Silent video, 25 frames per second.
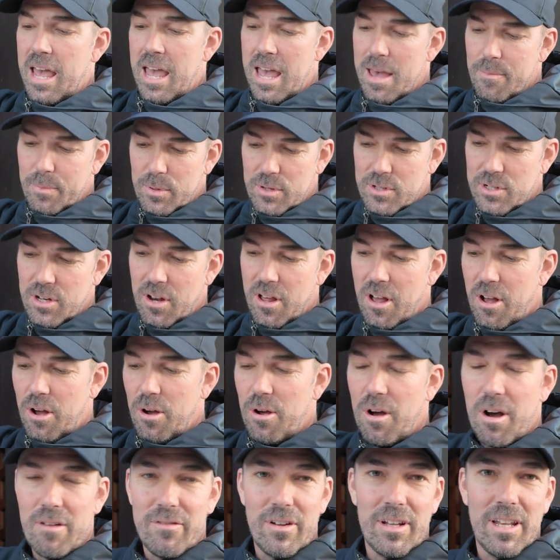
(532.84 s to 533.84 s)
happen to
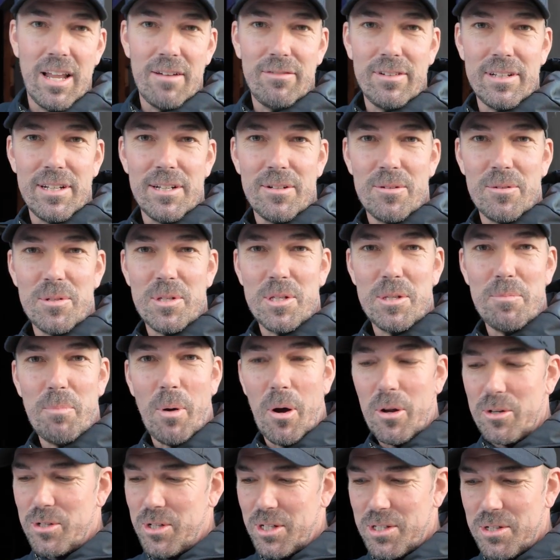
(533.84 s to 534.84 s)
know of a lovely little
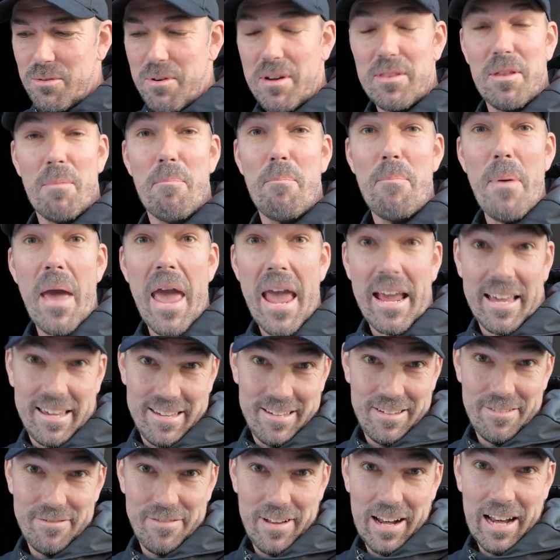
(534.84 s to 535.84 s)
spot just around the back,
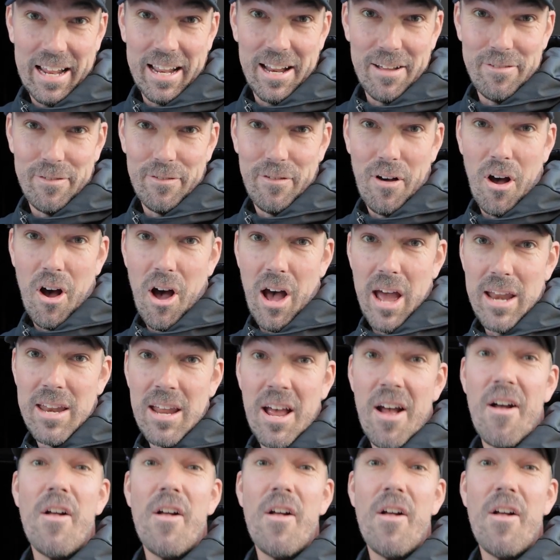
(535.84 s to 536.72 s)
funnily enough, of Hyde.